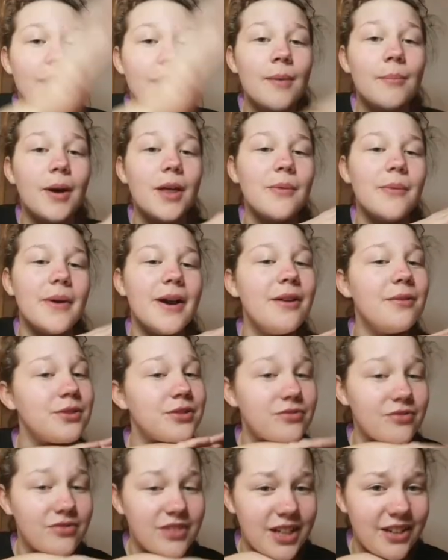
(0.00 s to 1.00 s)
And by the way, it was
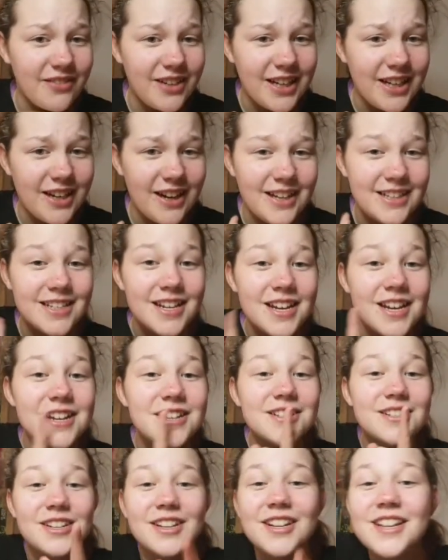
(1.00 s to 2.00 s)
really, really nice.
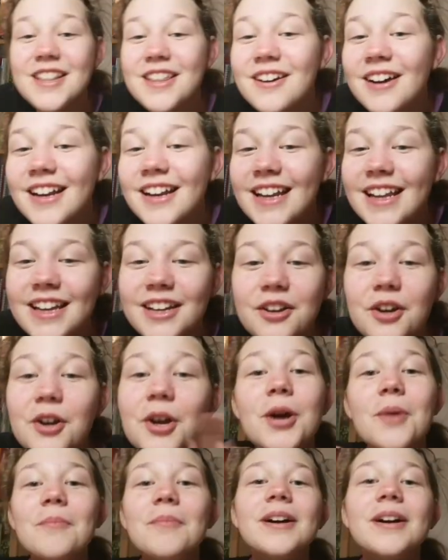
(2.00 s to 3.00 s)
Just I'd let you know,
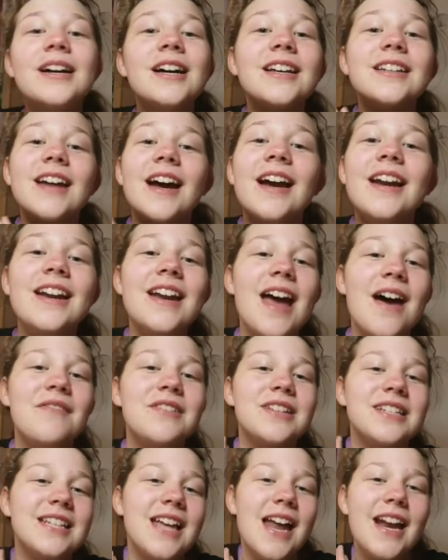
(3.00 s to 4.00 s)
because I
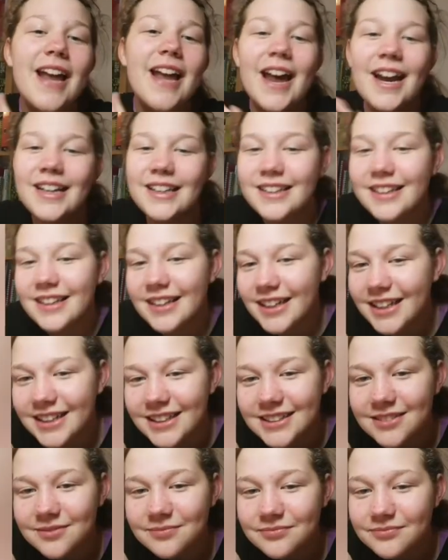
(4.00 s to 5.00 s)
never said anything.
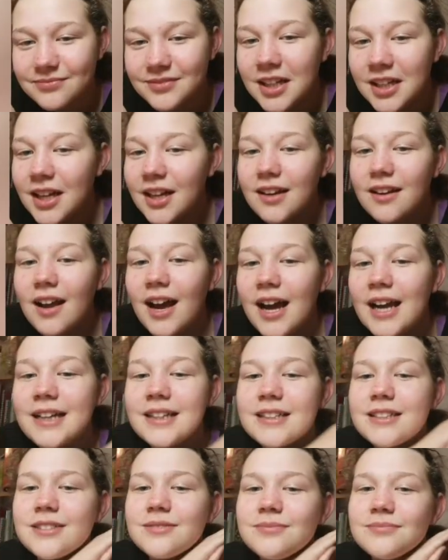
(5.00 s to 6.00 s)

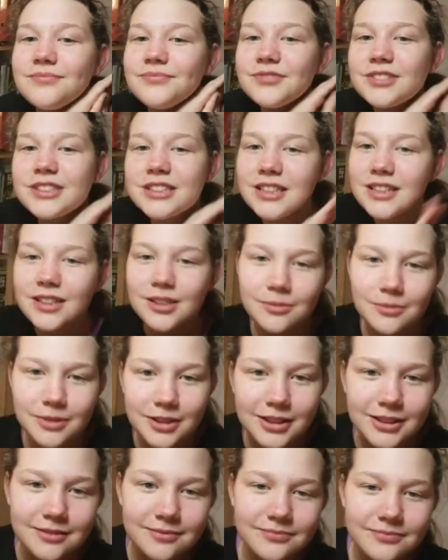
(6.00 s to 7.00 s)
Like, come
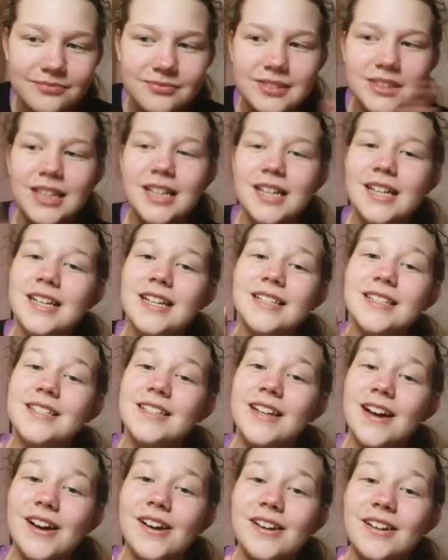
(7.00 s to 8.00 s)
on.
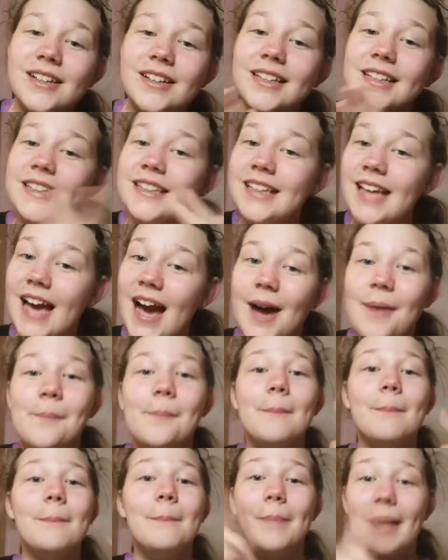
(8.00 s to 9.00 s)
So yeah,
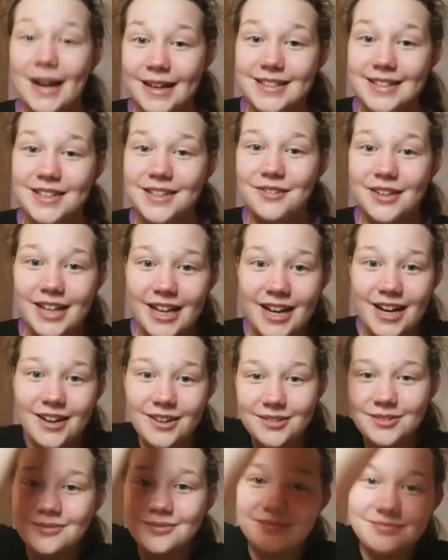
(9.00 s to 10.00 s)
back to the
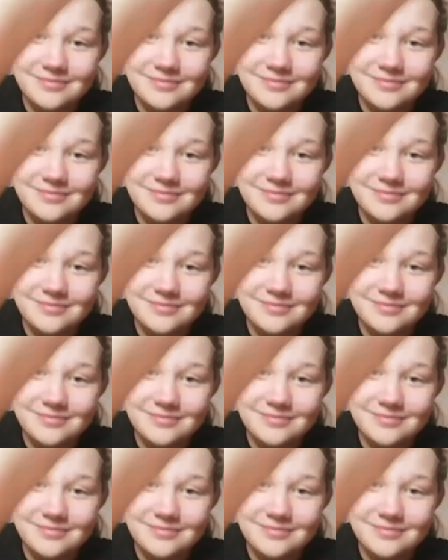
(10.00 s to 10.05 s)
video.